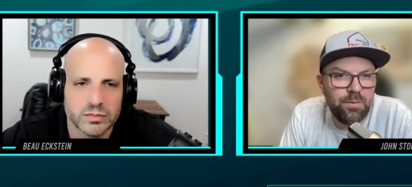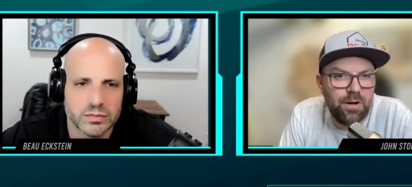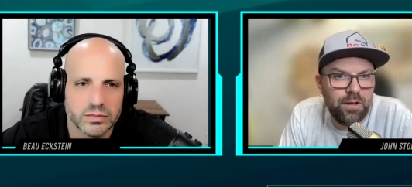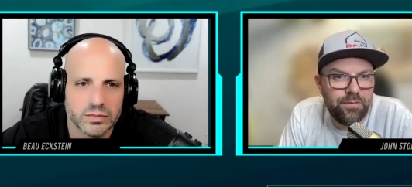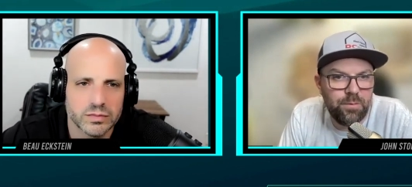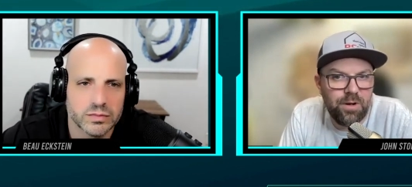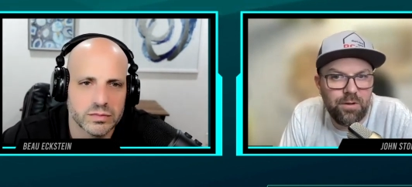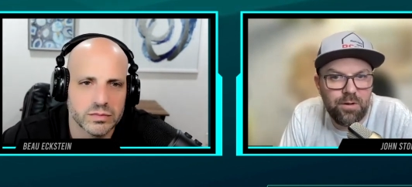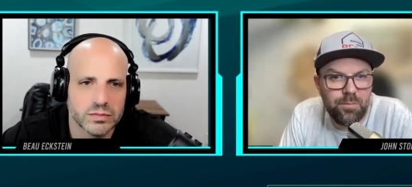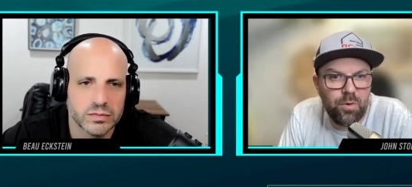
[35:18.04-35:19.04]
Speaker 1: you all if you want to
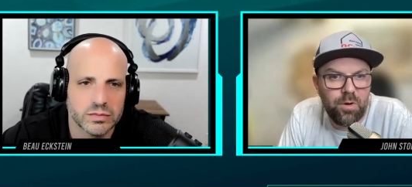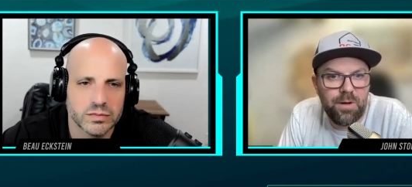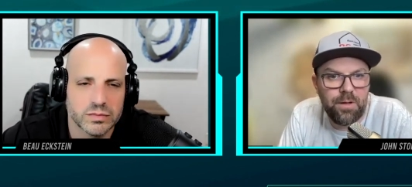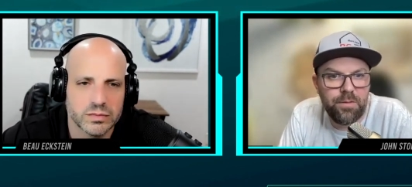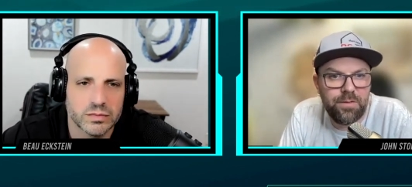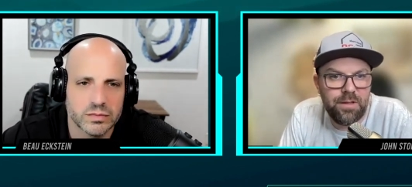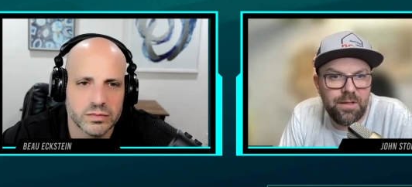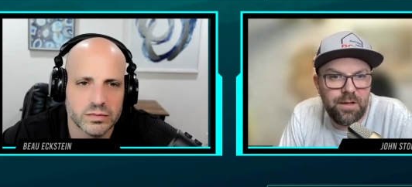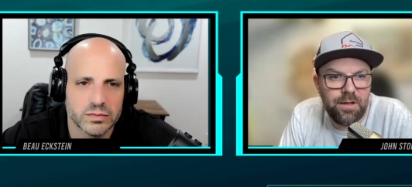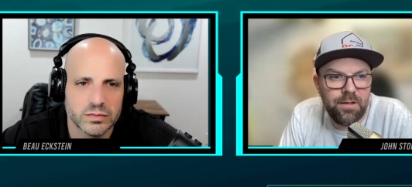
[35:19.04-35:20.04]
learn more about
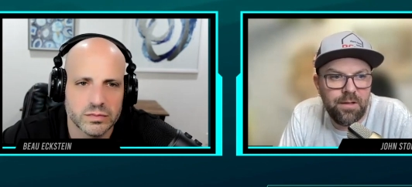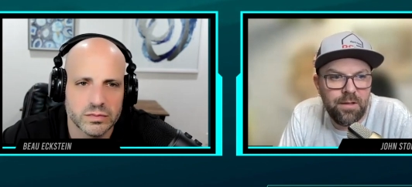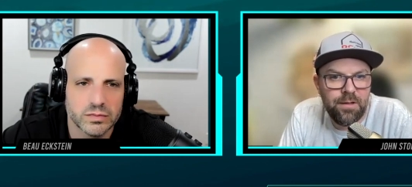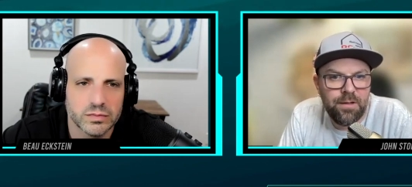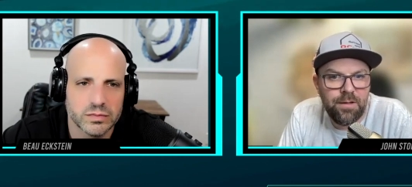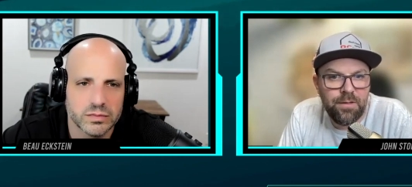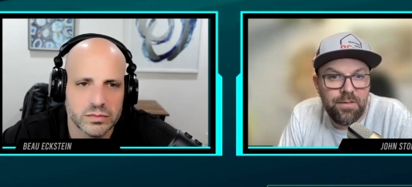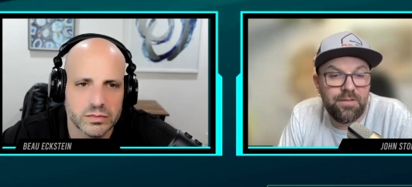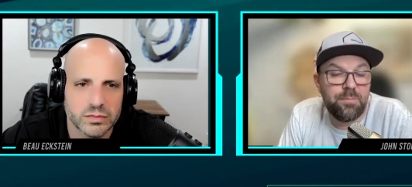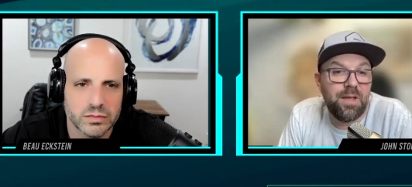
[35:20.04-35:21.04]
the uh,
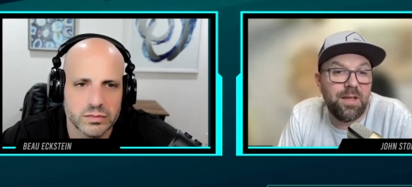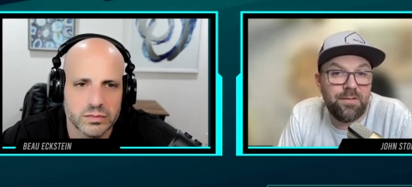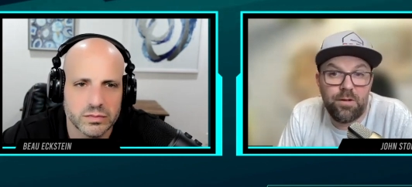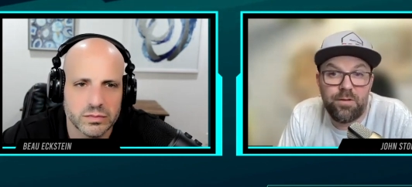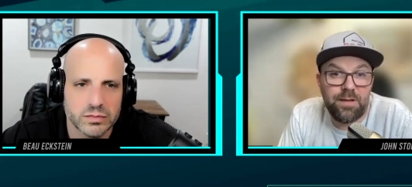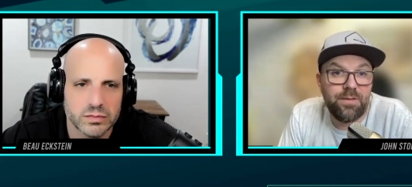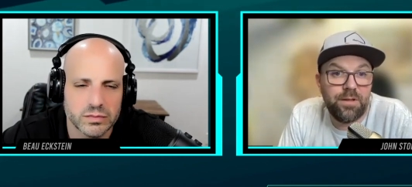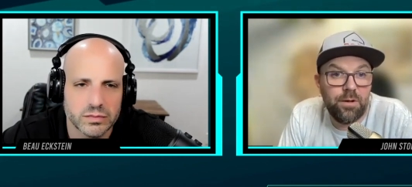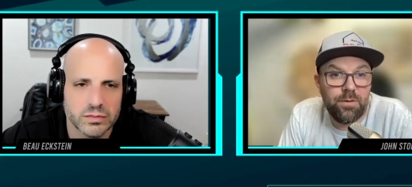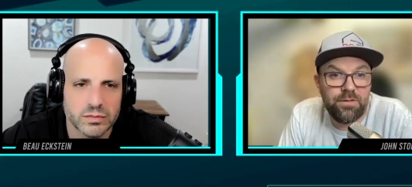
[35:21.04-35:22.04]
the space, you know, definitely
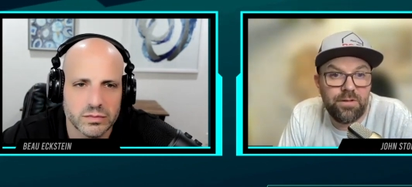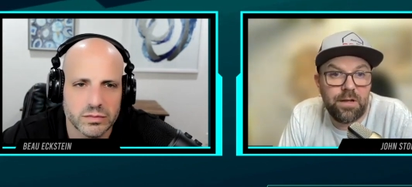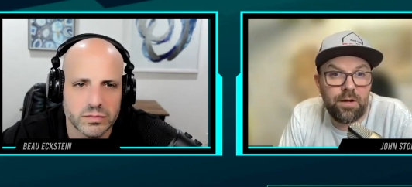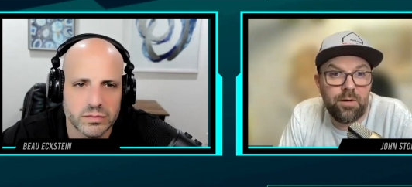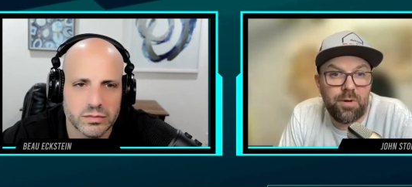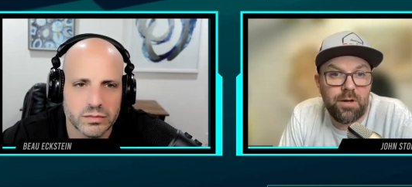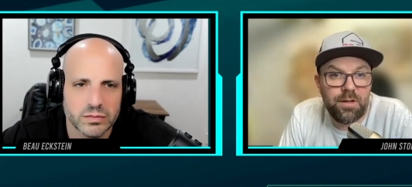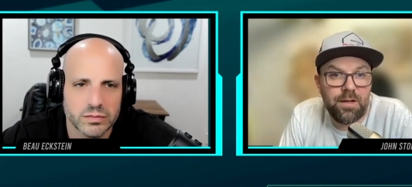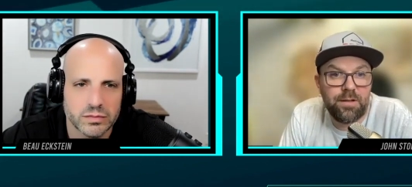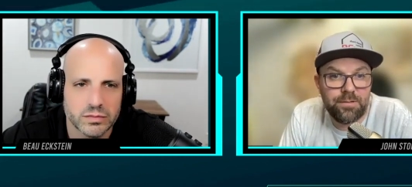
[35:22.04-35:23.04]
go and check out our
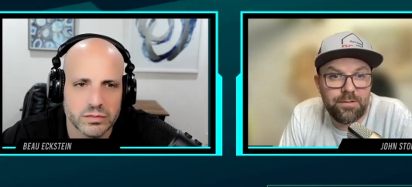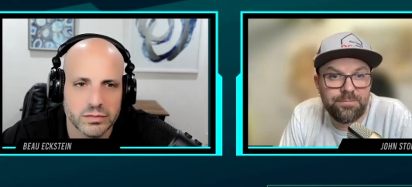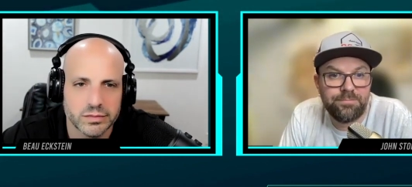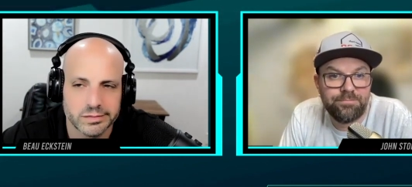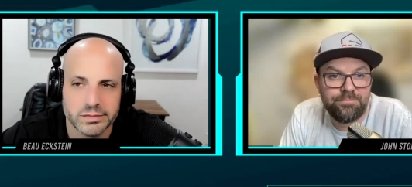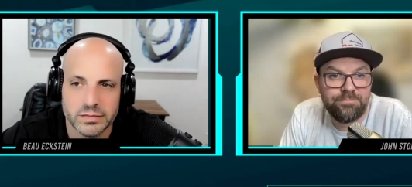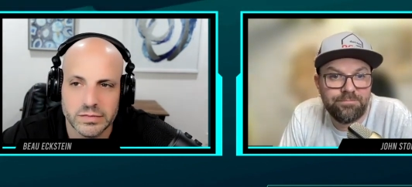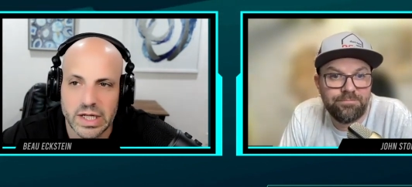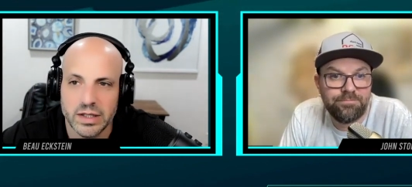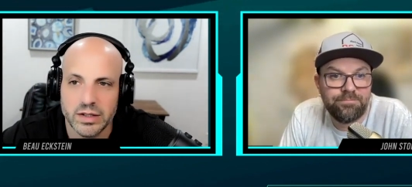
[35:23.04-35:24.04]
podcast.
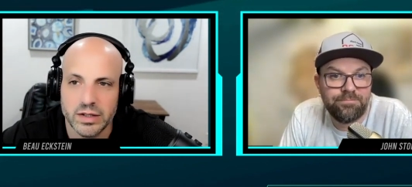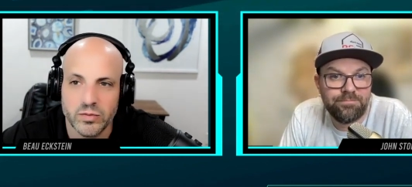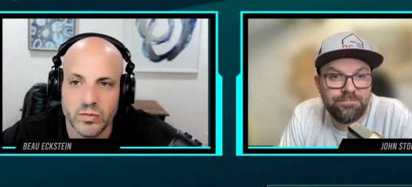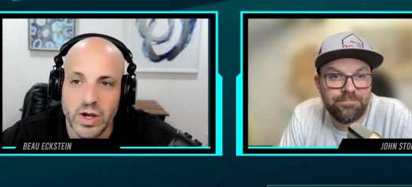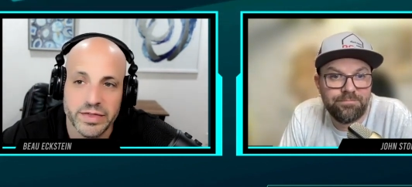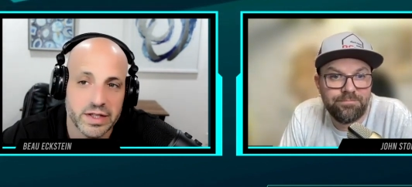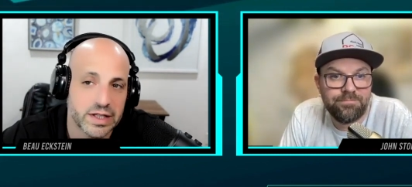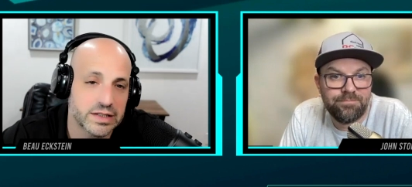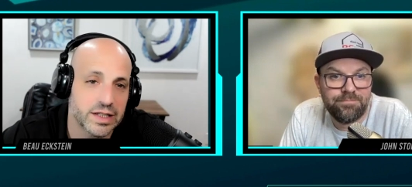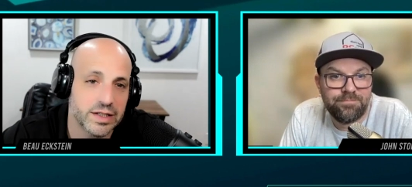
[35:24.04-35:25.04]
Speaker 2: Yeah, well, I think
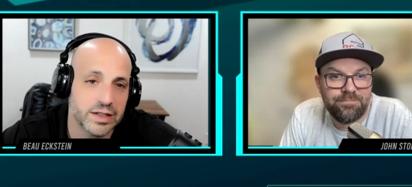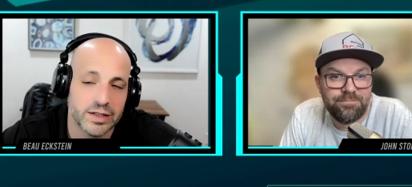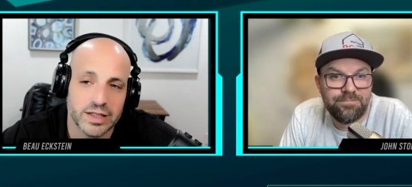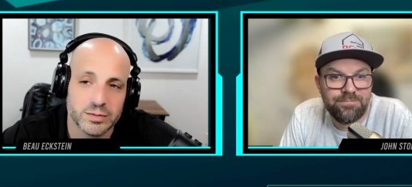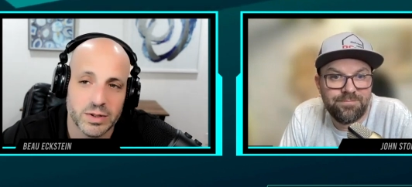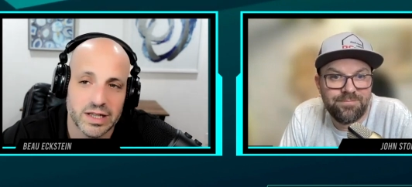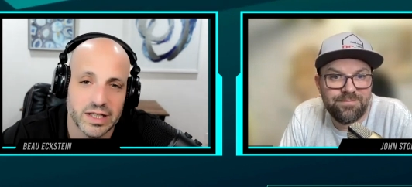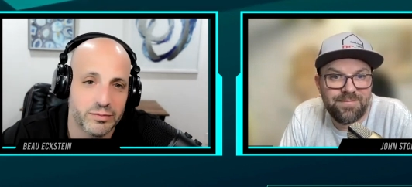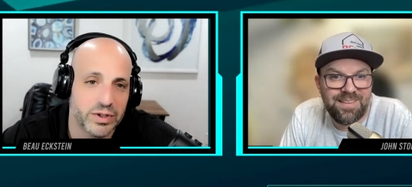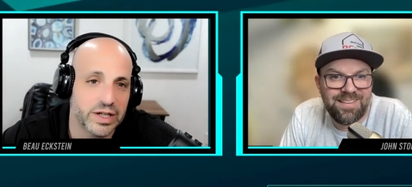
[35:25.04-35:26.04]
that's how you learn. That's why I love
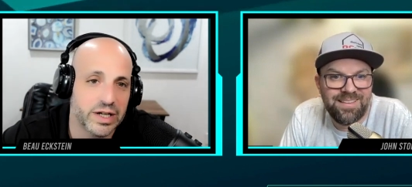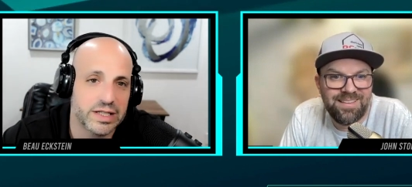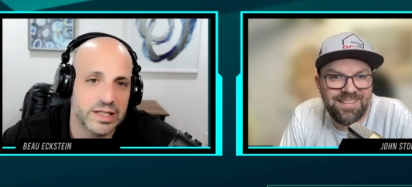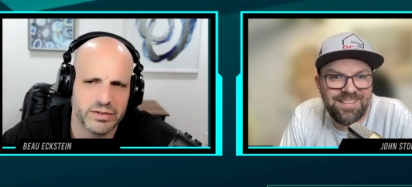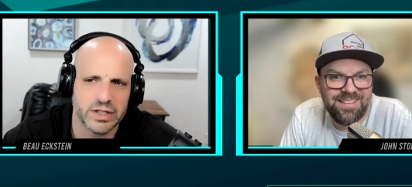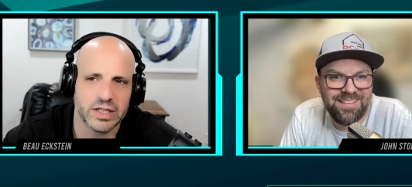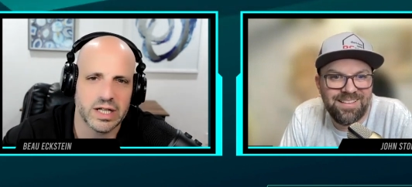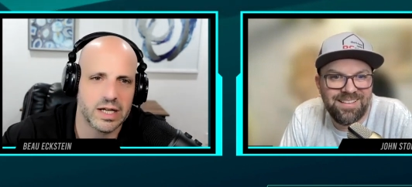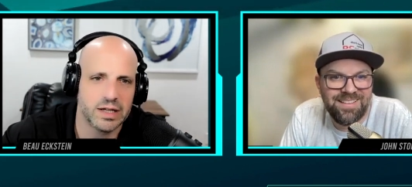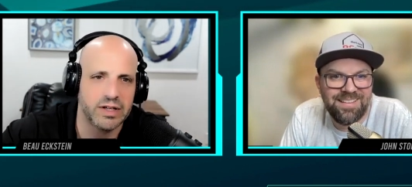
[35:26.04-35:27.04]
bringing on different
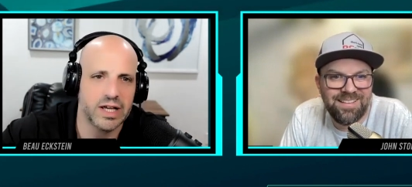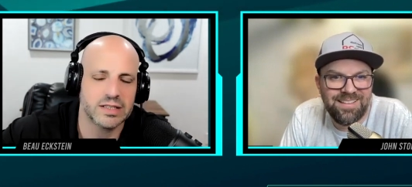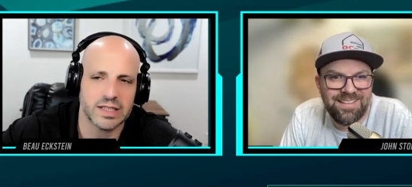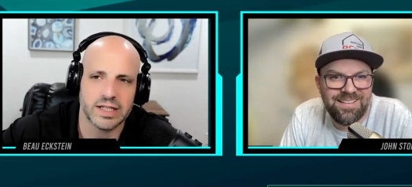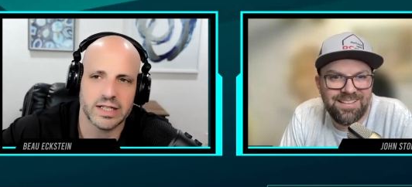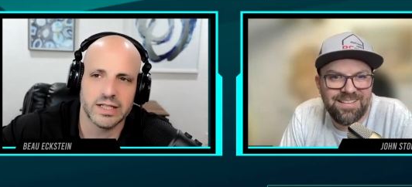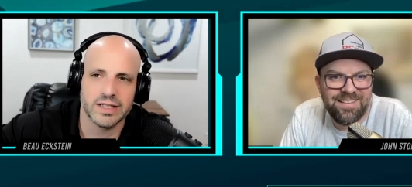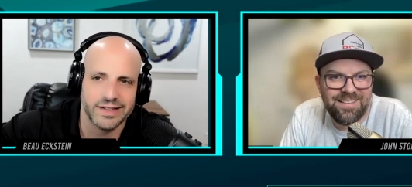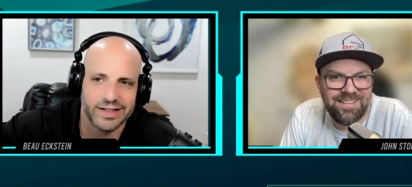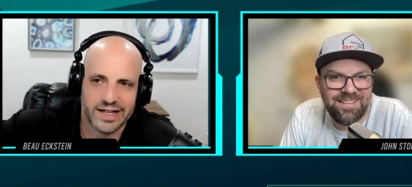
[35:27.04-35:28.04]
kind of guests. Like
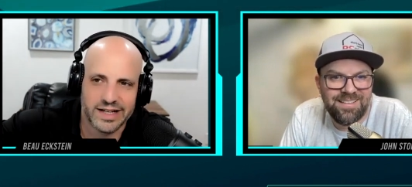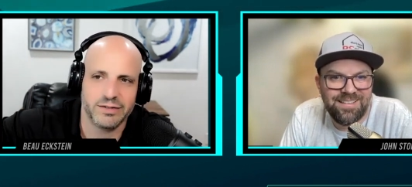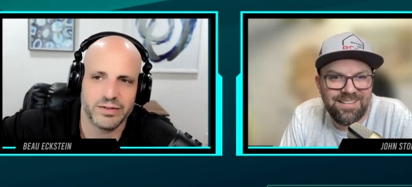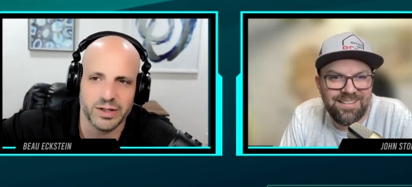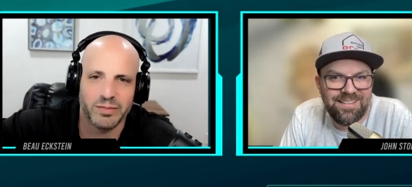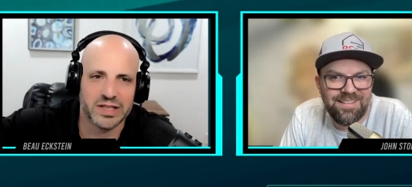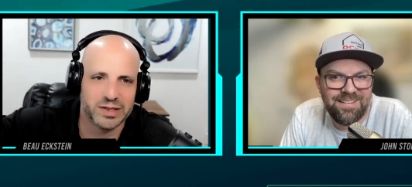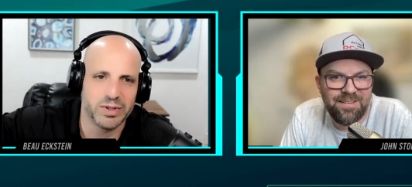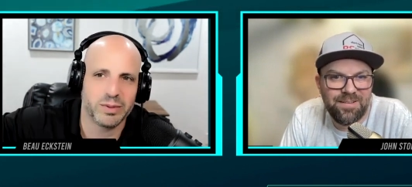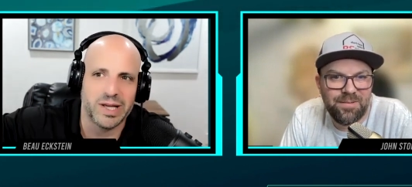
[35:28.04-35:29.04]
I interviewed a bunch of
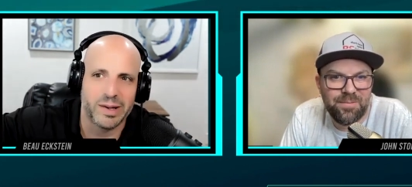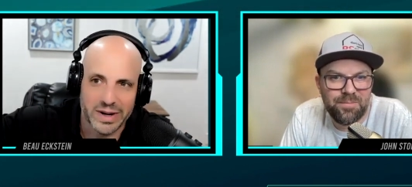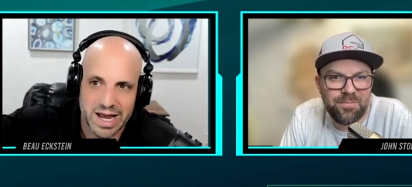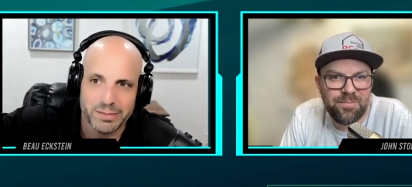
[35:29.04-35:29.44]
people that buy